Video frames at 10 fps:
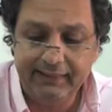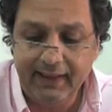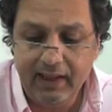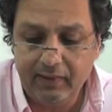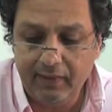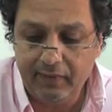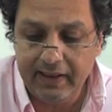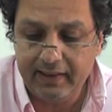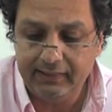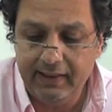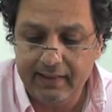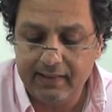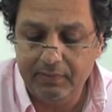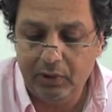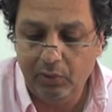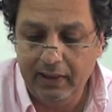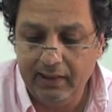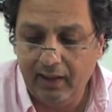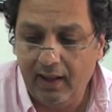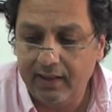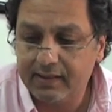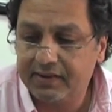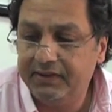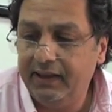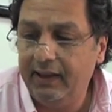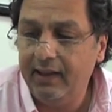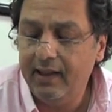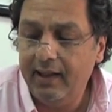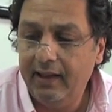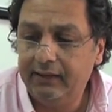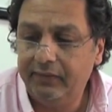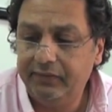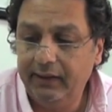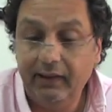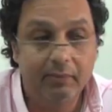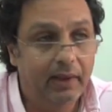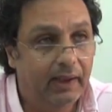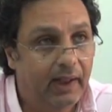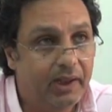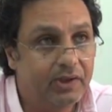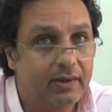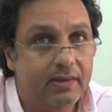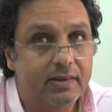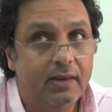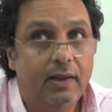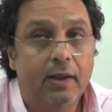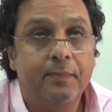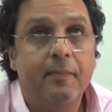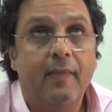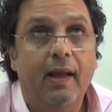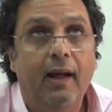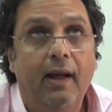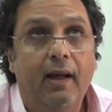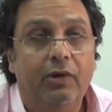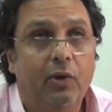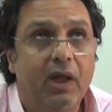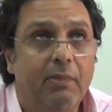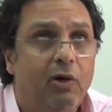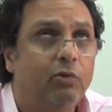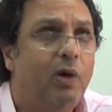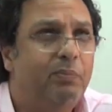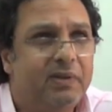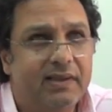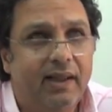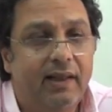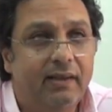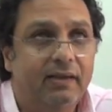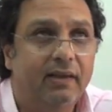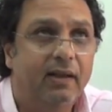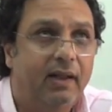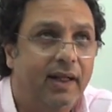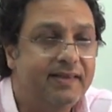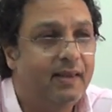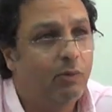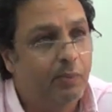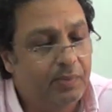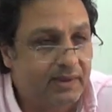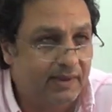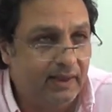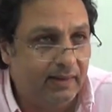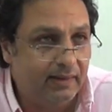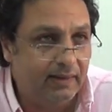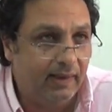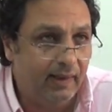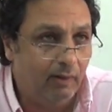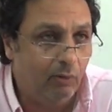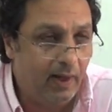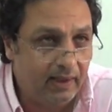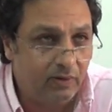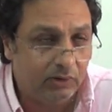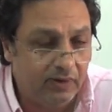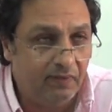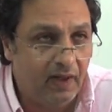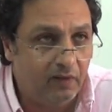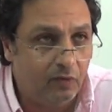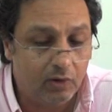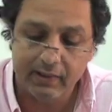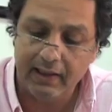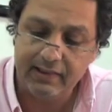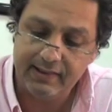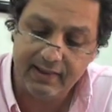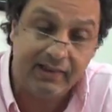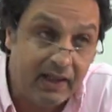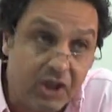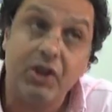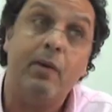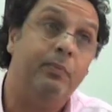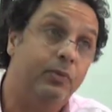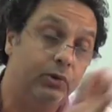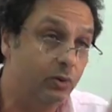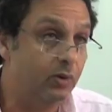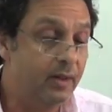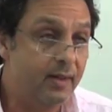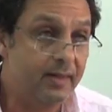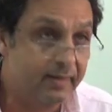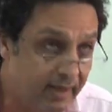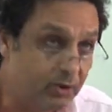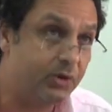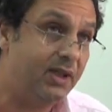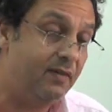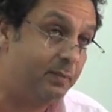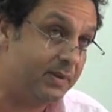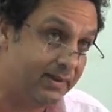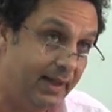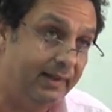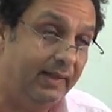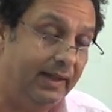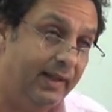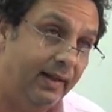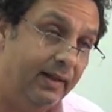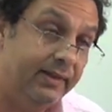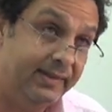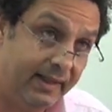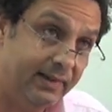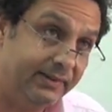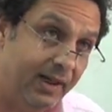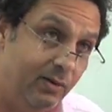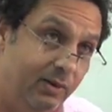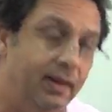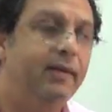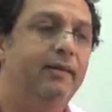the relative increase between the last three referendum and elections, talking about 1%, less than 1% white or invalid votes, and suddenly jump to 6 or 7% in the second round,